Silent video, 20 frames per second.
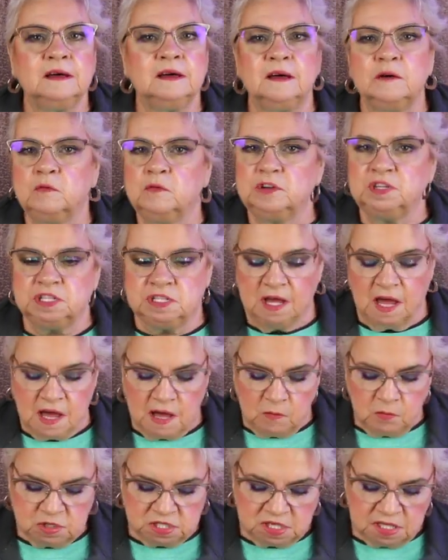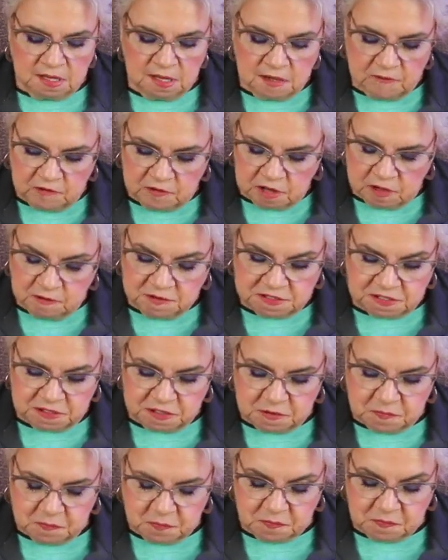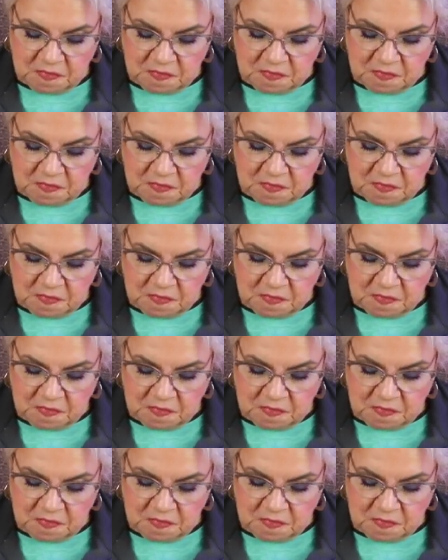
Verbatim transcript: I wish, I wish they lived closer.